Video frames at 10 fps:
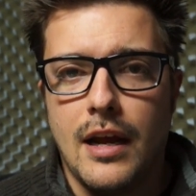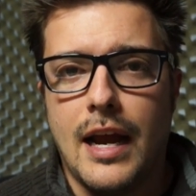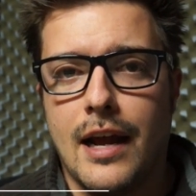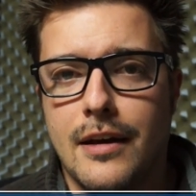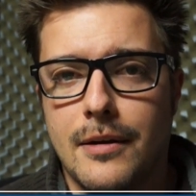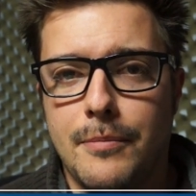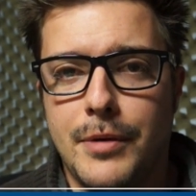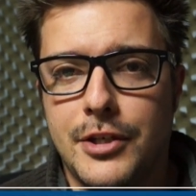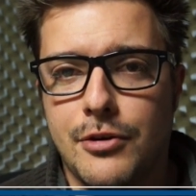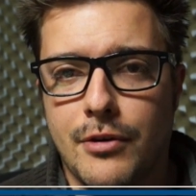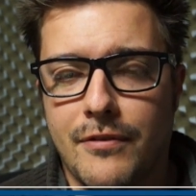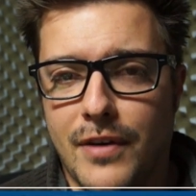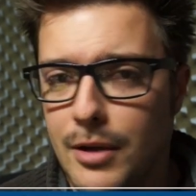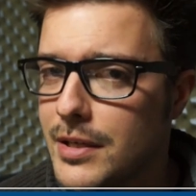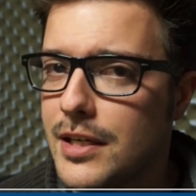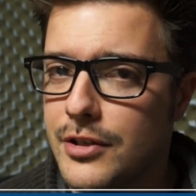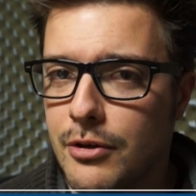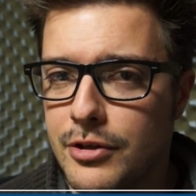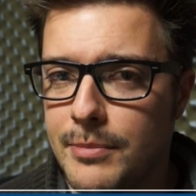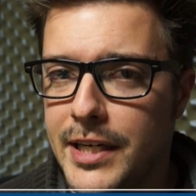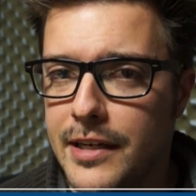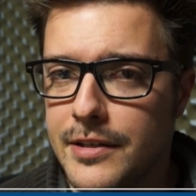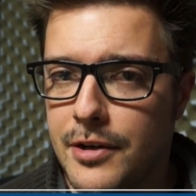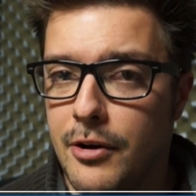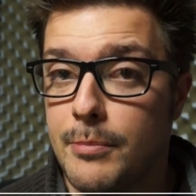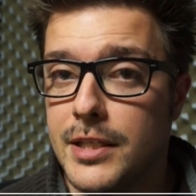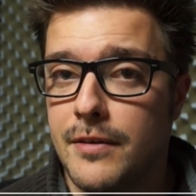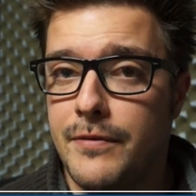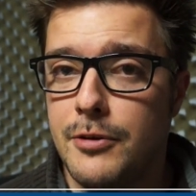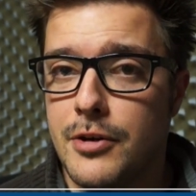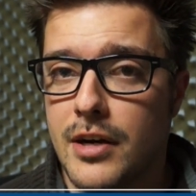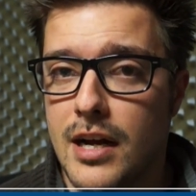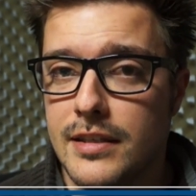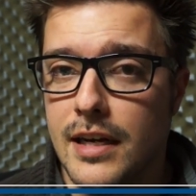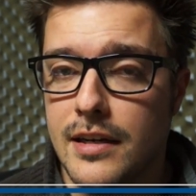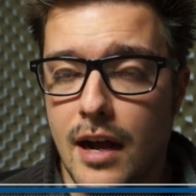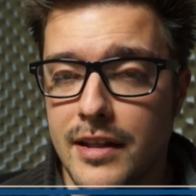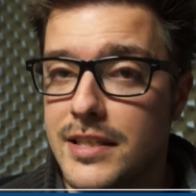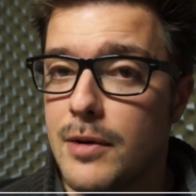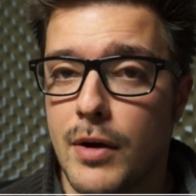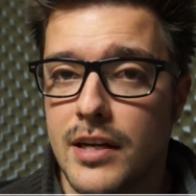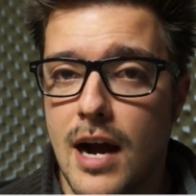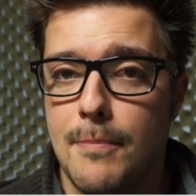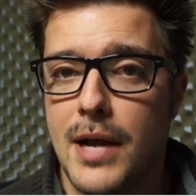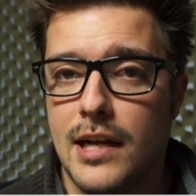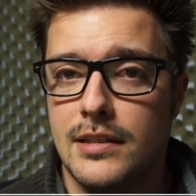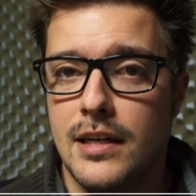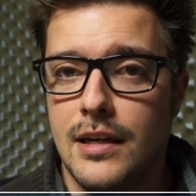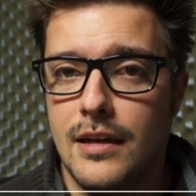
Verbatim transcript: And be sure to follow us on social media so you don't miss future content on the Z1 Compact